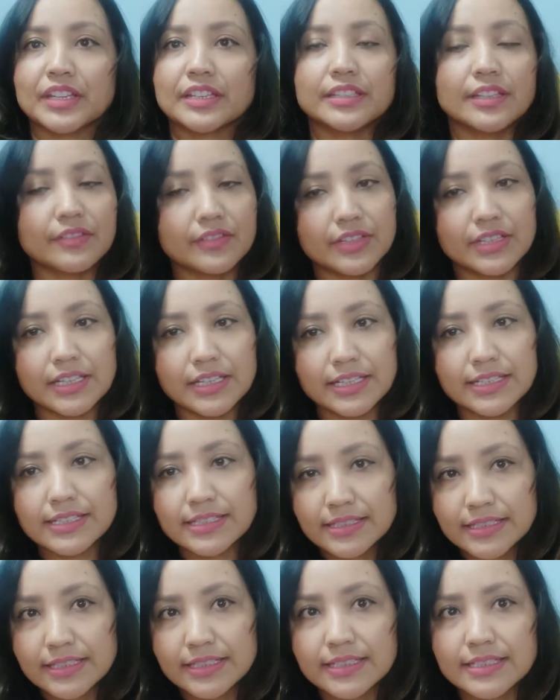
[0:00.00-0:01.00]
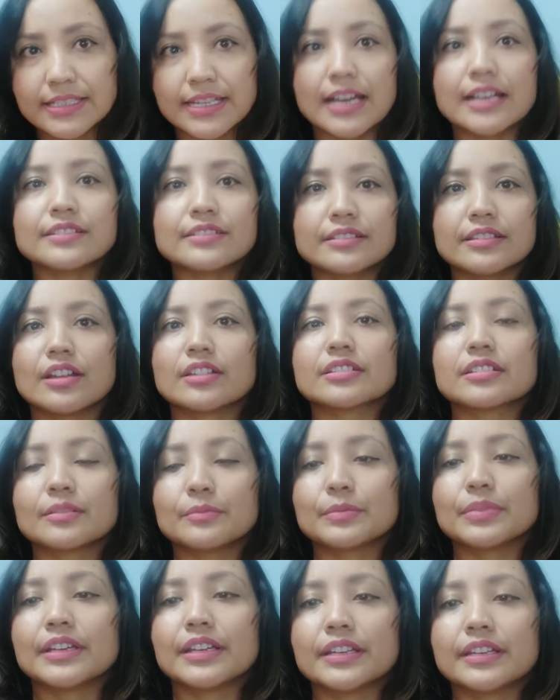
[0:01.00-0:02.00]
Nevertheless, she does not
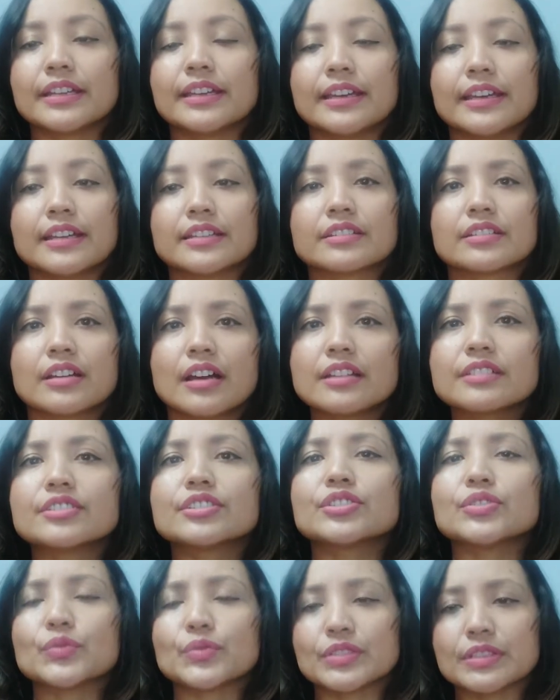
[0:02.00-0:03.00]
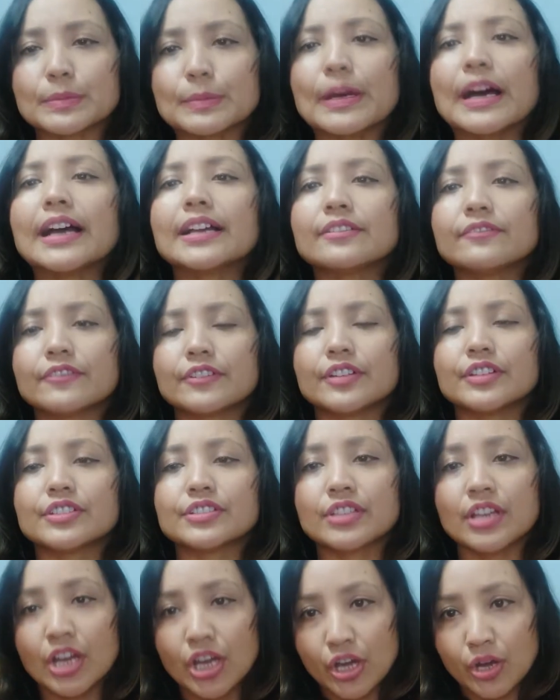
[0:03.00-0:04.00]
complain and continues to smile for
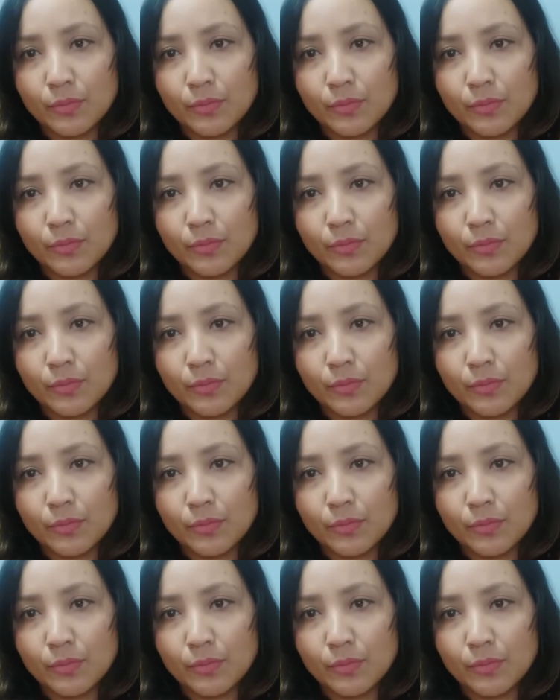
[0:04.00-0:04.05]
his